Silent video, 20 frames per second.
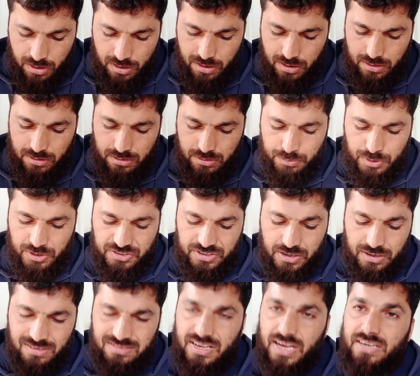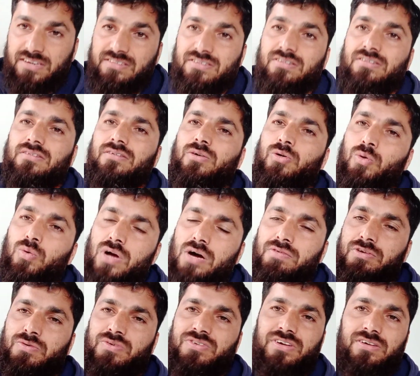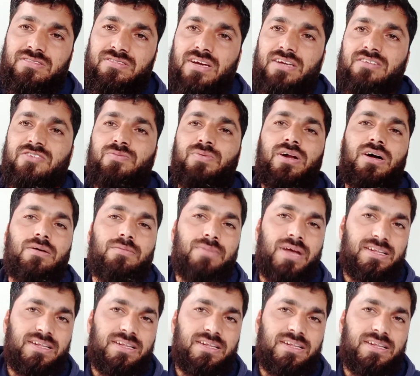For general science, do cover your general science from